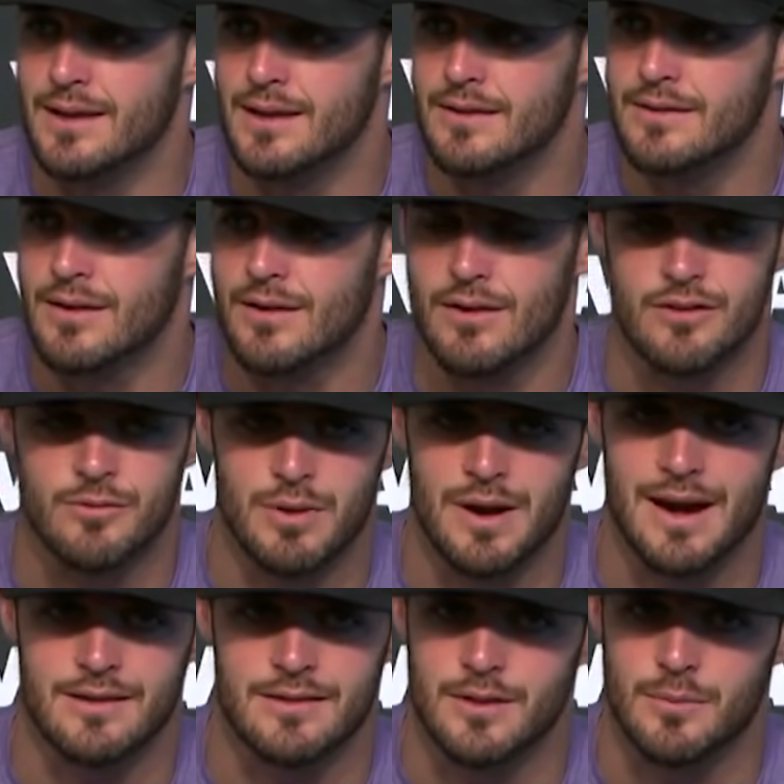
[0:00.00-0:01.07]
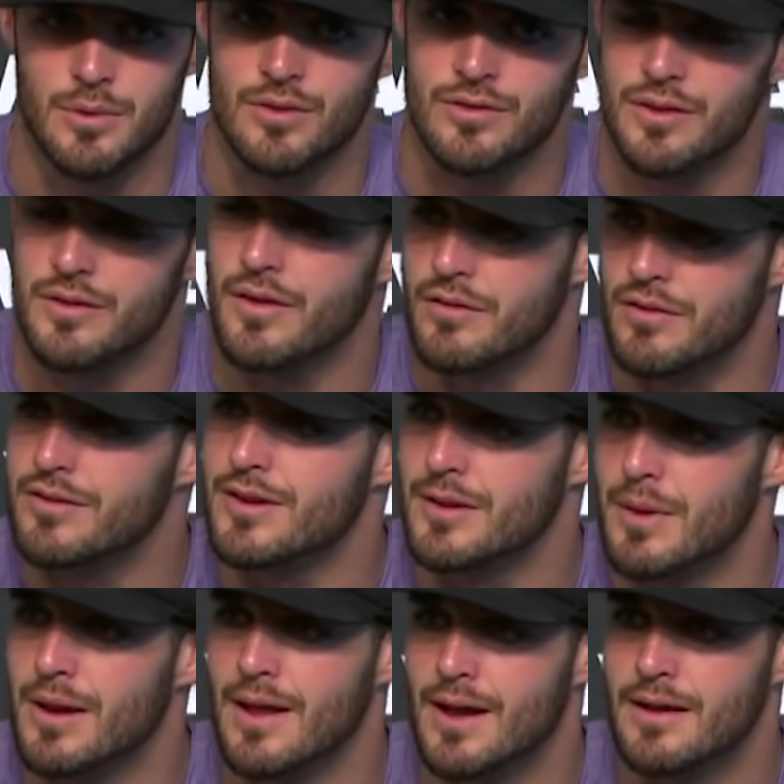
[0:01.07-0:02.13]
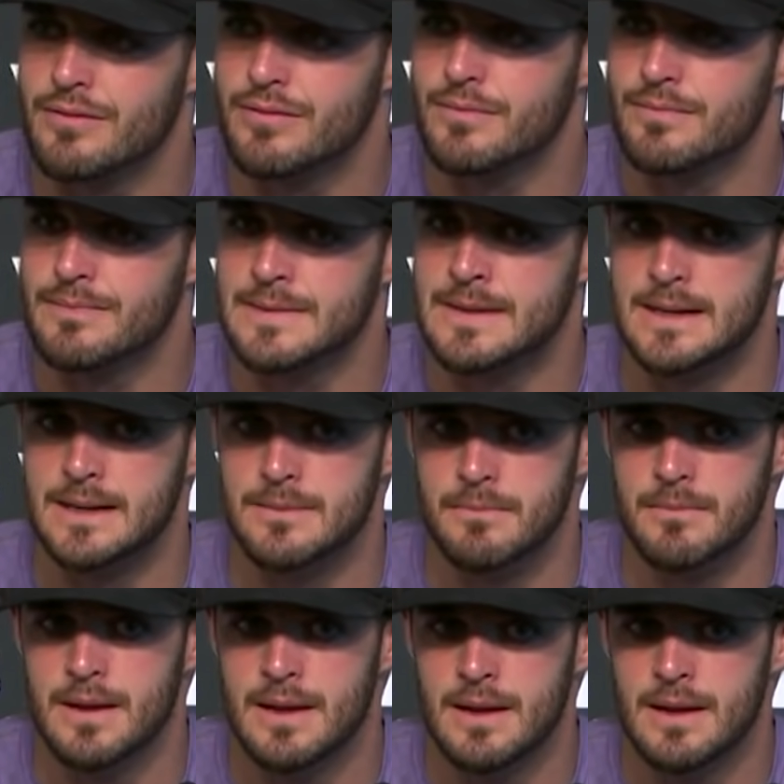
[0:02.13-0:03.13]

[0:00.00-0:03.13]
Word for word: He's the hardest practicing person I've ever seen in my life, um,